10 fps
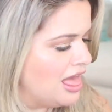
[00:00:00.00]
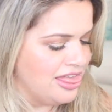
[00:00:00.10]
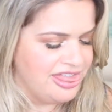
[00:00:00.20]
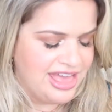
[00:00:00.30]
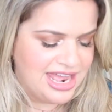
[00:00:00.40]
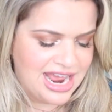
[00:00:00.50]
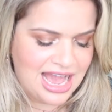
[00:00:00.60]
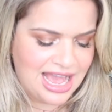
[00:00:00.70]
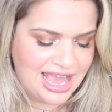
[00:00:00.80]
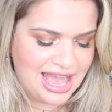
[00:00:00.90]
Then
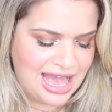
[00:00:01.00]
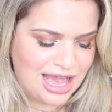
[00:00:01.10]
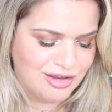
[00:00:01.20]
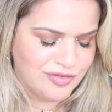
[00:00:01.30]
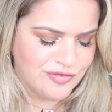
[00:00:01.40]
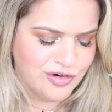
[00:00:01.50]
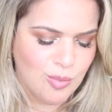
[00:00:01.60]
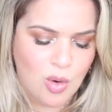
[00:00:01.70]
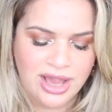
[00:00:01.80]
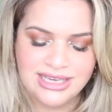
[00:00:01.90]
I have
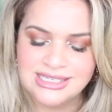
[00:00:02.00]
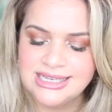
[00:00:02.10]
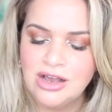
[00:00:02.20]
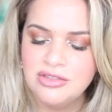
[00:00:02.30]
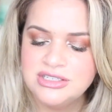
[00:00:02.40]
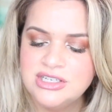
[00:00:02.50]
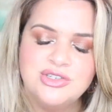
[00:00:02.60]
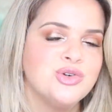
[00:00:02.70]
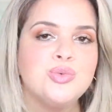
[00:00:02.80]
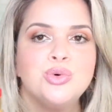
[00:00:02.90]
from YSL, this
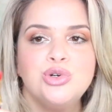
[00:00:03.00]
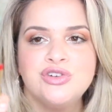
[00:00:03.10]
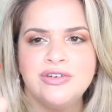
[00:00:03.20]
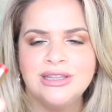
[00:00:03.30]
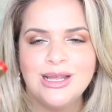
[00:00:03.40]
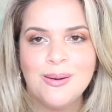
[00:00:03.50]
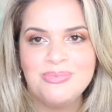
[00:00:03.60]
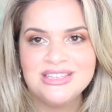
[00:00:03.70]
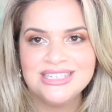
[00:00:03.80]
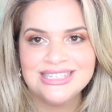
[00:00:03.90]
is the Rouge Volupte.
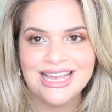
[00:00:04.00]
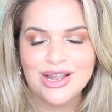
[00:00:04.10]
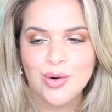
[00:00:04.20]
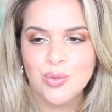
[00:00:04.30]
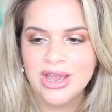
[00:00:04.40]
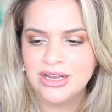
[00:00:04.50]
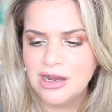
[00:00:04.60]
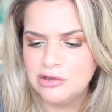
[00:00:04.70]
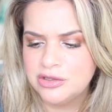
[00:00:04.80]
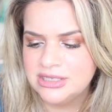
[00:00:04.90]
This is like a red
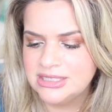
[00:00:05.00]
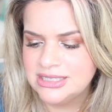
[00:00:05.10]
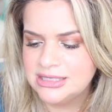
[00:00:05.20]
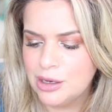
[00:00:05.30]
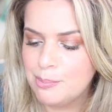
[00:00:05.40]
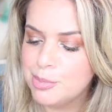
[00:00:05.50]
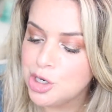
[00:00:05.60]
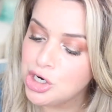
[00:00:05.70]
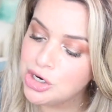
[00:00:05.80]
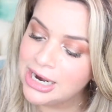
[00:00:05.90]
color. This is
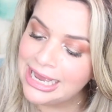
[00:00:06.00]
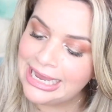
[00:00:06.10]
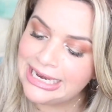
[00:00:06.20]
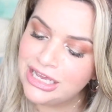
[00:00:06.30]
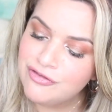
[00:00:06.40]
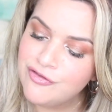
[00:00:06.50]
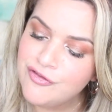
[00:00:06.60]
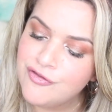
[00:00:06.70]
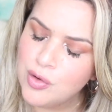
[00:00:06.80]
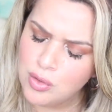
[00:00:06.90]
number 84
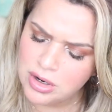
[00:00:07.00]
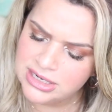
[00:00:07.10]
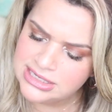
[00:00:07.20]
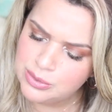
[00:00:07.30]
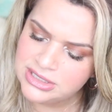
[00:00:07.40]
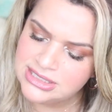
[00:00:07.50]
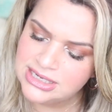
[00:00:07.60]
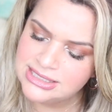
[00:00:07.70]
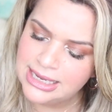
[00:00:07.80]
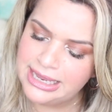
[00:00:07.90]
84. Is that what it
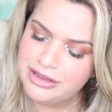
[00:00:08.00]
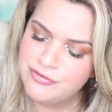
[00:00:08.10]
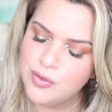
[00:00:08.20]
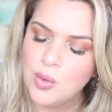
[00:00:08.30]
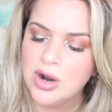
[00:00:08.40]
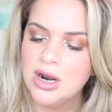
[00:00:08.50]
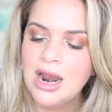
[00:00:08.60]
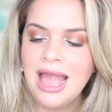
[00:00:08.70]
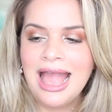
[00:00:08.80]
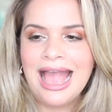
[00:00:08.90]
says? 84.
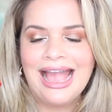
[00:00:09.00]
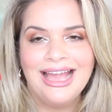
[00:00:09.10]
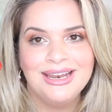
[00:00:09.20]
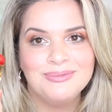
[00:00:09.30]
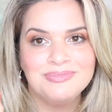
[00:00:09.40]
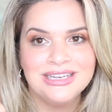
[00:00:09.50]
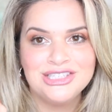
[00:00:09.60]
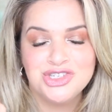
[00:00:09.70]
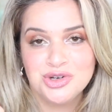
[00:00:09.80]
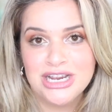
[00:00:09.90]
And
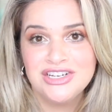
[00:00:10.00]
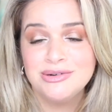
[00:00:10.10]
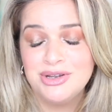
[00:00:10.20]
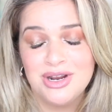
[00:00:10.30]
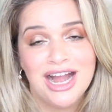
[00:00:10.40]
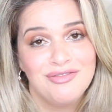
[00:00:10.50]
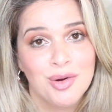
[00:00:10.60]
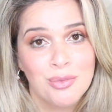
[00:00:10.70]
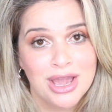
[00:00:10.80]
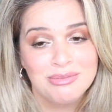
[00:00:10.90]
it's strange for me to have a
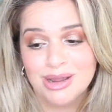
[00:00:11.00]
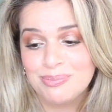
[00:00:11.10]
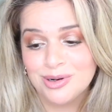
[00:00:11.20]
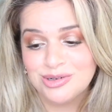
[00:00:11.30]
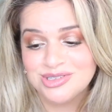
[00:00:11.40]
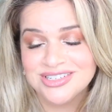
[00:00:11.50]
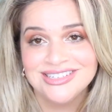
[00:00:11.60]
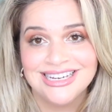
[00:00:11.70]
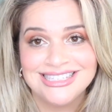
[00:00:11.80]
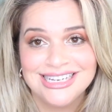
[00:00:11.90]
red in my purse because
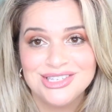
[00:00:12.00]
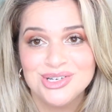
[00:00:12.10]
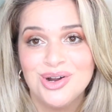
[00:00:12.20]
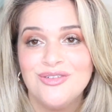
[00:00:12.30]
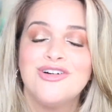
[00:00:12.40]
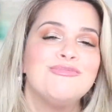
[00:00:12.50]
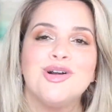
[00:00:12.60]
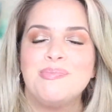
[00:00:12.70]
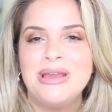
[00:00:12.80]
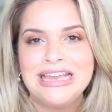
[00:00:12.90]
I tend to go for more
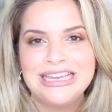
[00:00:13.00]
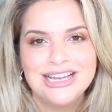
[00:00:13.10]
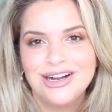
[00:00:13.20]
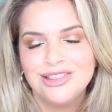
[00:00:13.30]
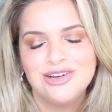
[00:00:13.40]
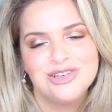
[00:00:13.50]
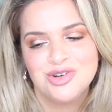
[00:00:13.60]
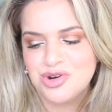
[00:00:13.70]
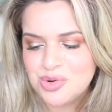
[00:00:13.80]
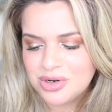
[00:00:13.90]
pinky colors
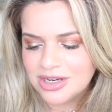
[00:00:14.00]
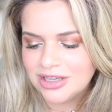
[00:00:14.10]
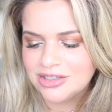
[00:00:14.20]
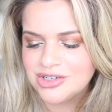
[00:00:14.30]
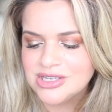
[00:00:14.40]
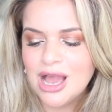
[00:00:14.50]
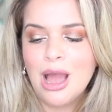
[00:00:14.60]
or nude colors.